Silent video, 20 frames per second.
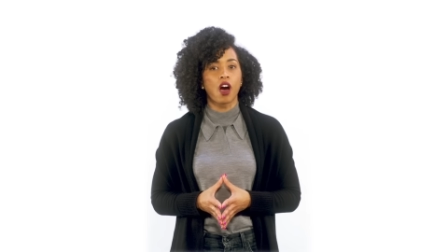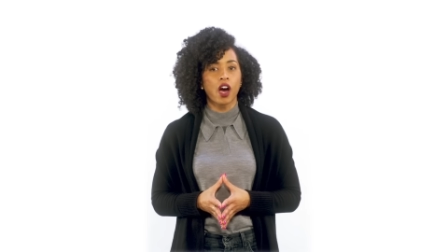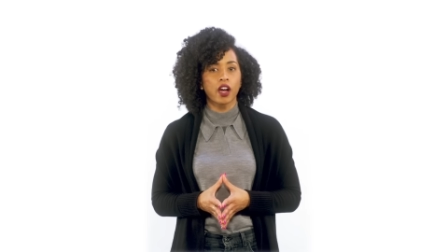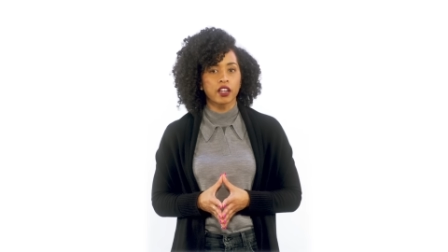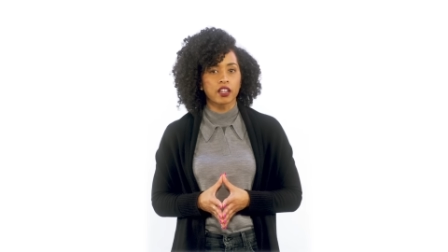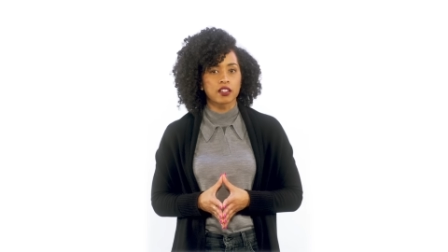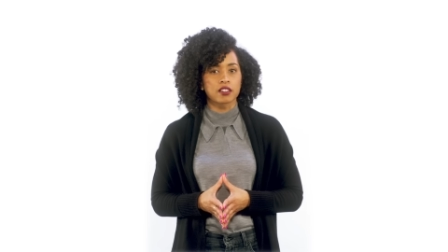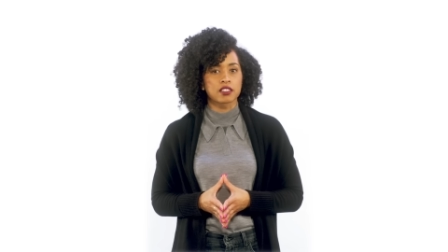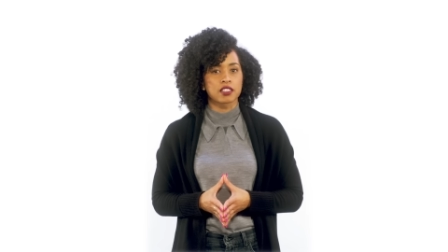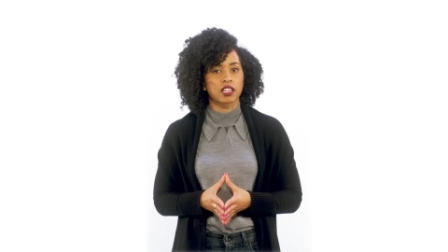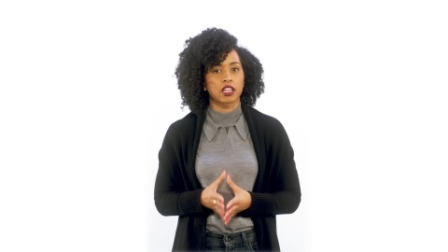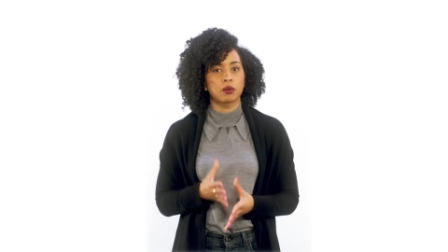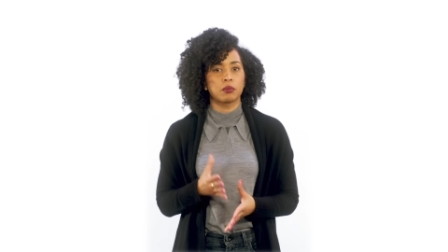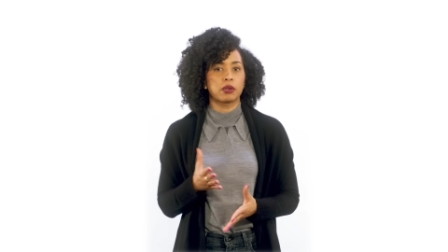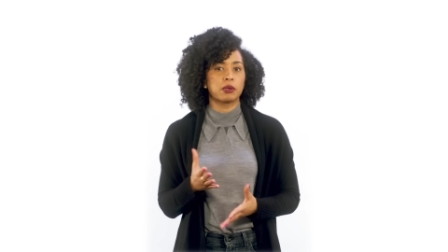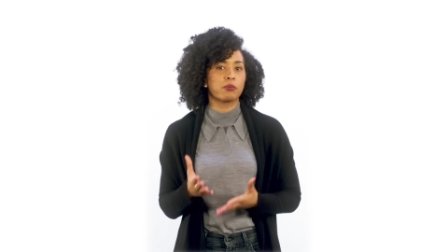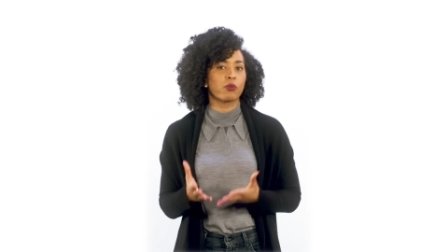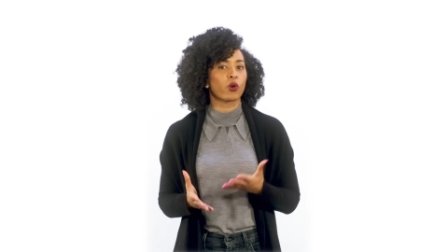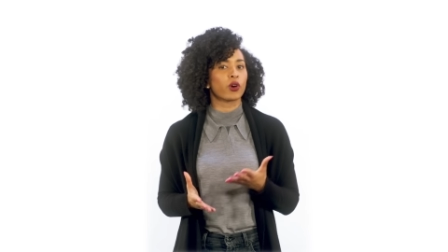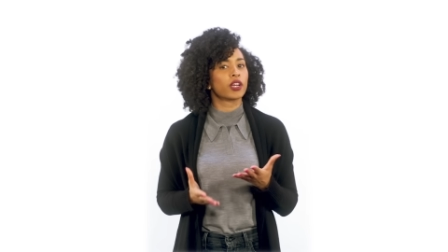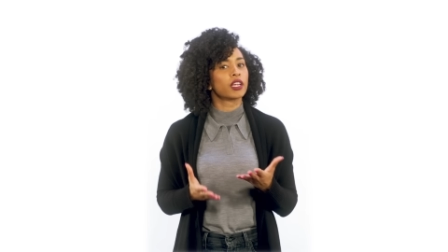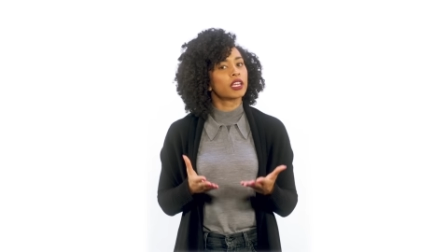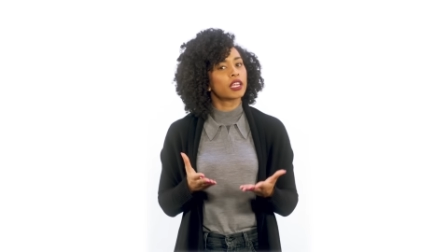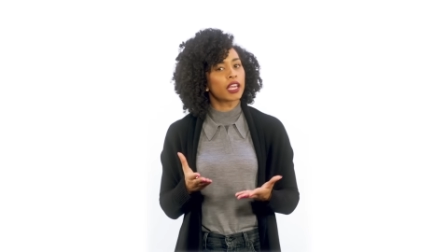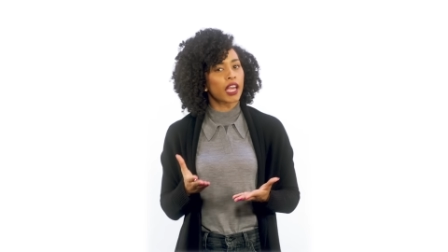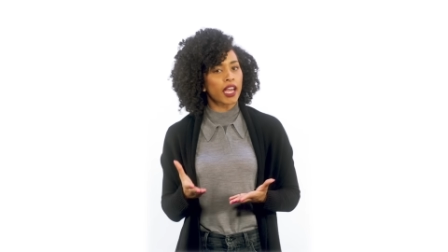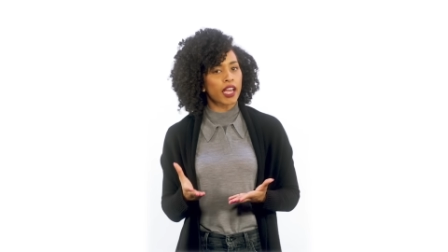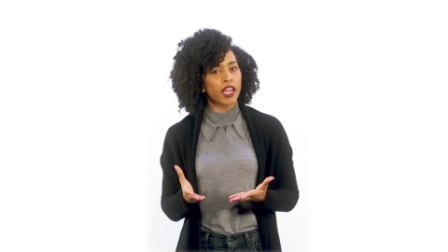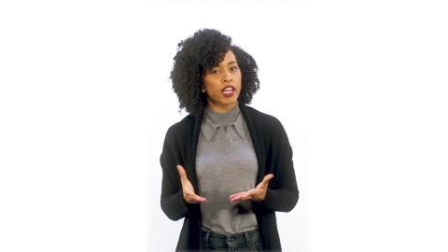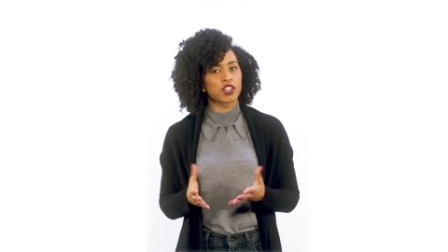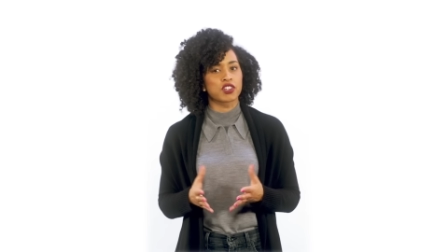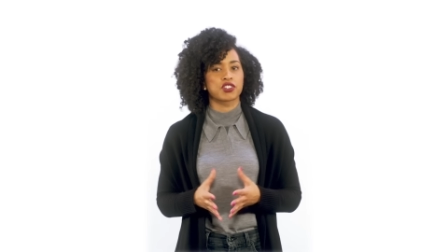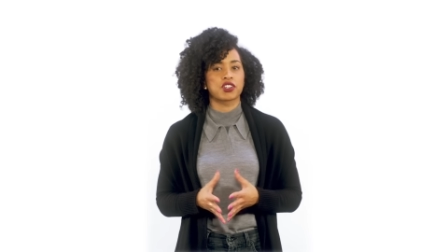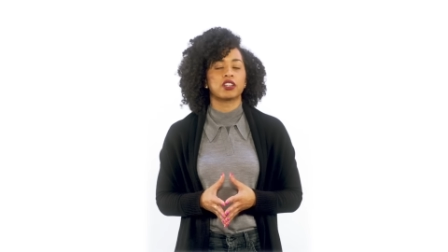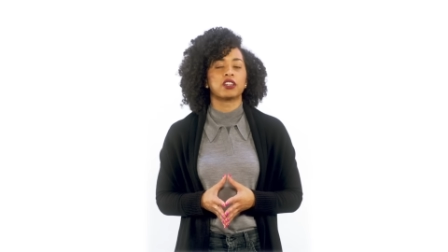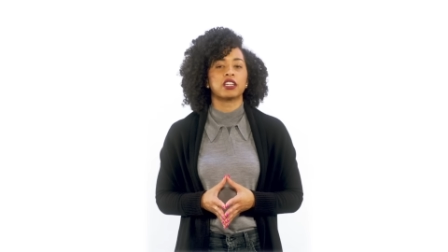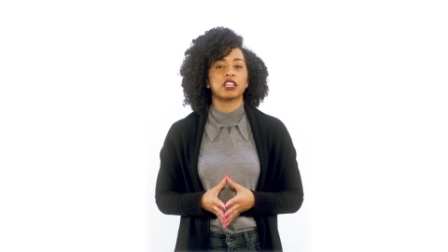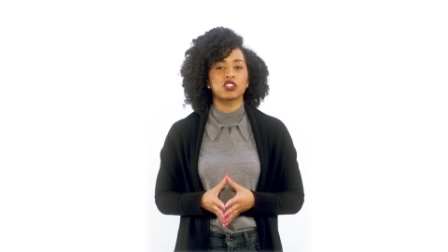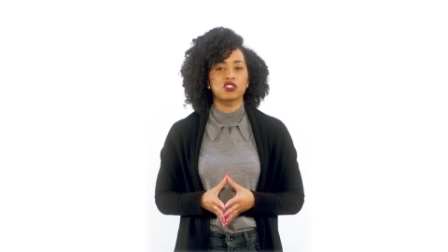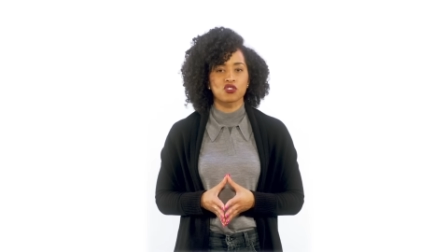audience that can be more engaged
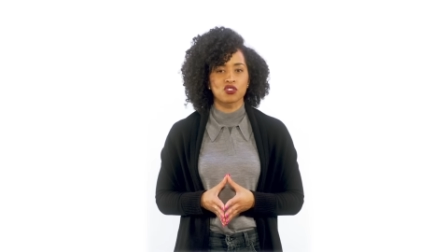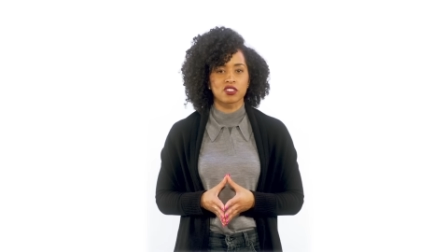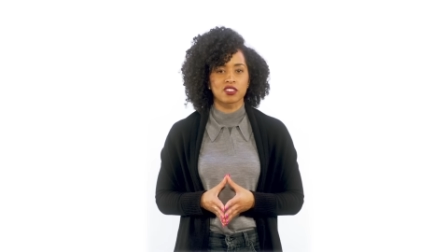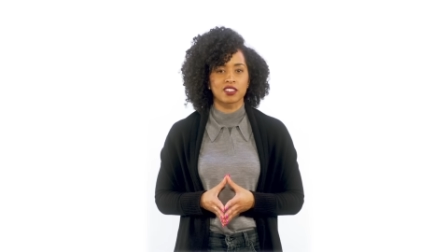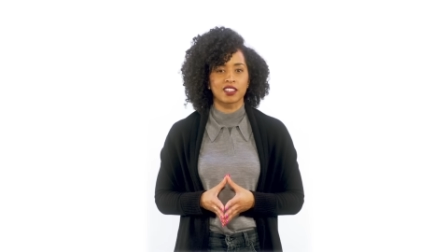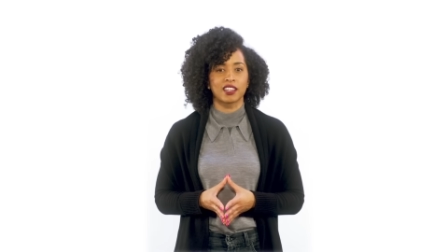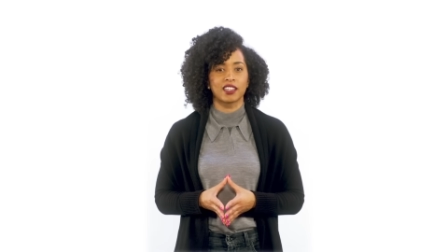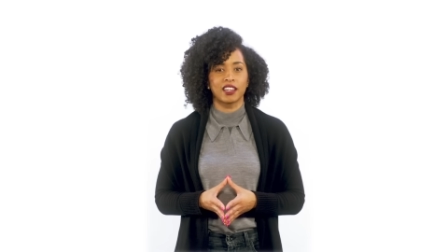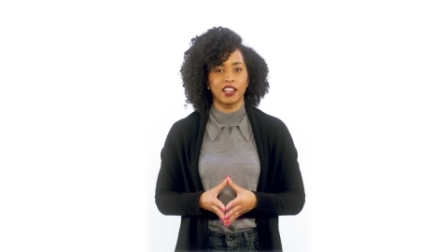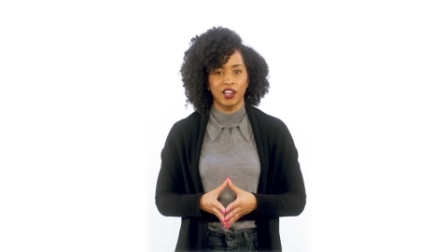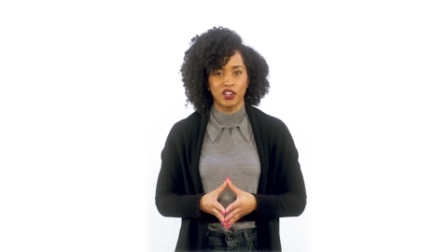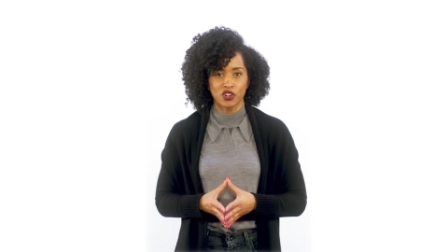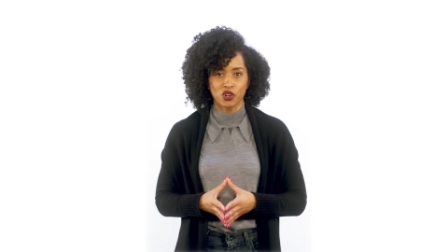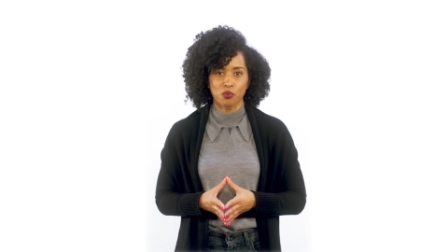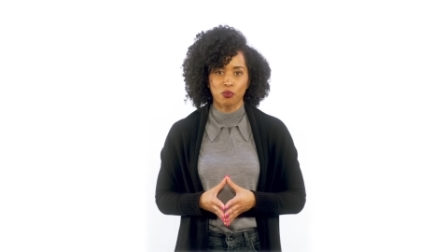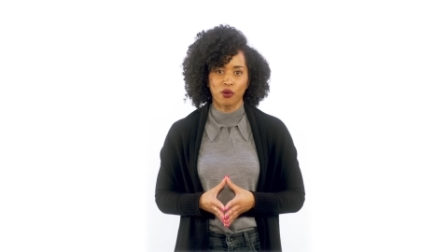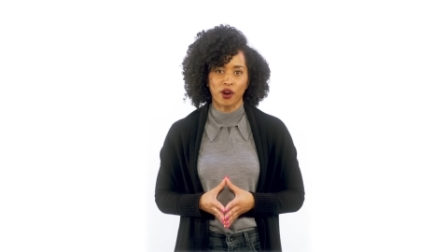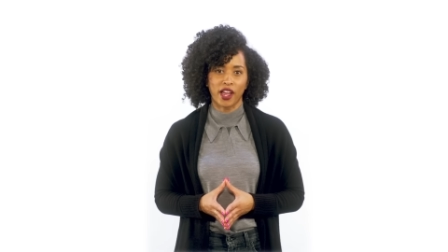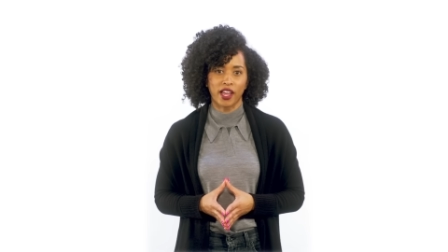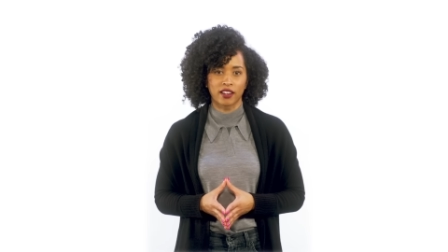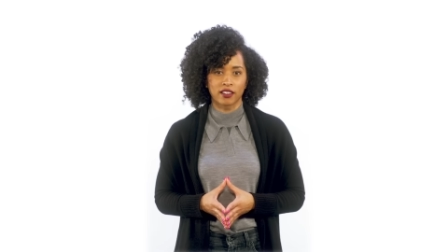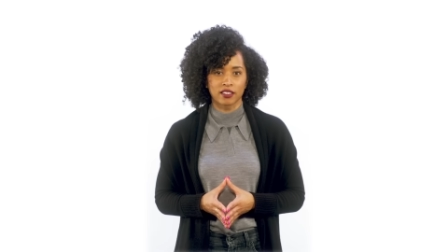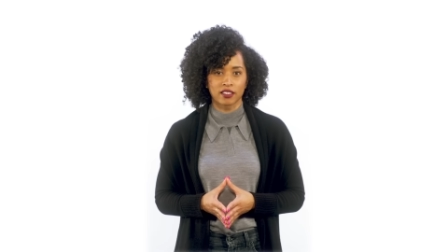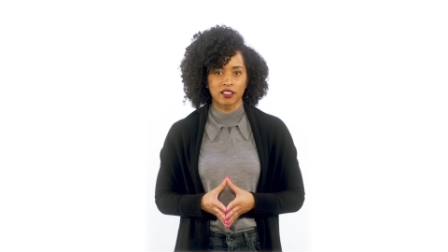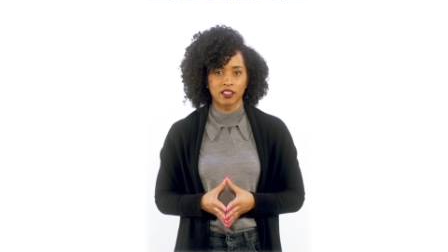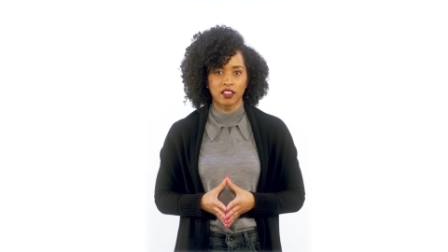and interested in your brand.